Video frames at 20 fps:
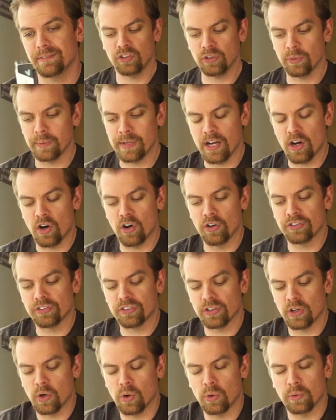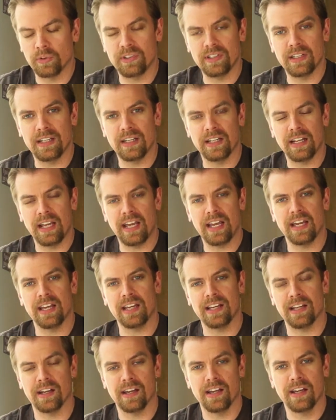So we also did
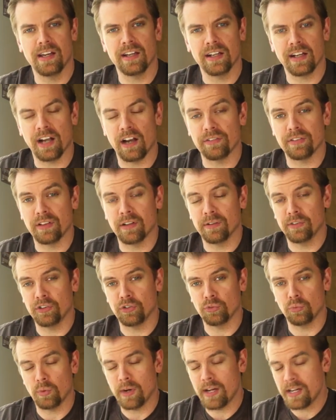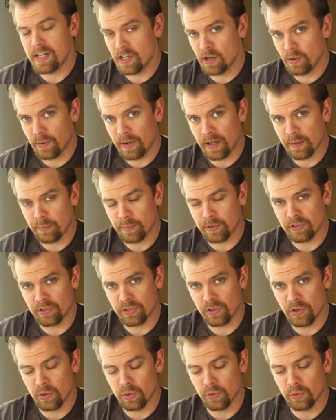a Coffee Lovers Radio
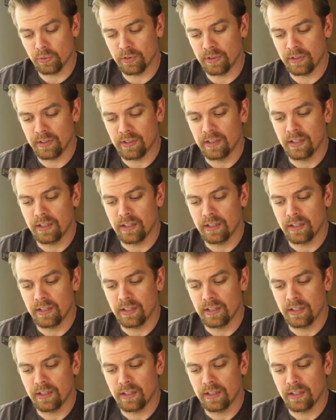episode